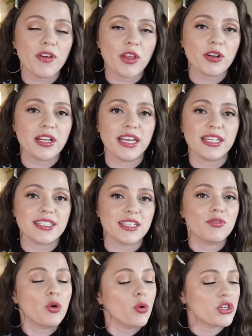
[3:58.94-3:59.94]
of other kits, and
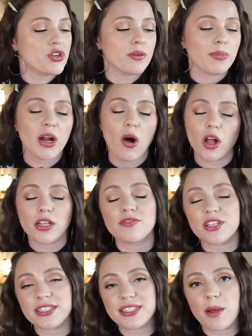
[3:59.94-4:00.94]
of course, you can buy all of
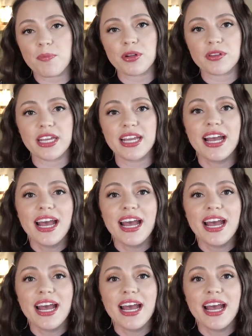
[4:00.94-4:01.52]
these separately.